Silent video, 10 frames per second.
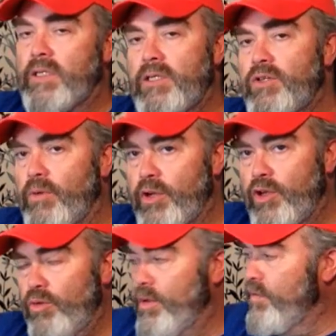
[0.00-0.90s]
into a
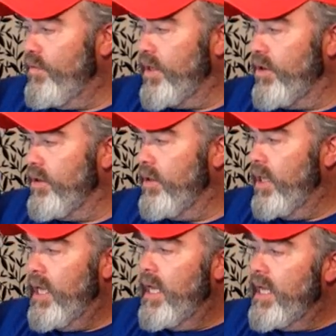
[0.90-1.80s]
human figure.
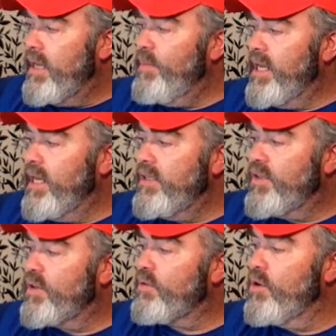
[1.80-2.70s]
He begins
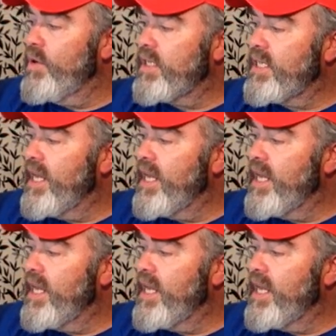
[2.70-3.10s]
to throw his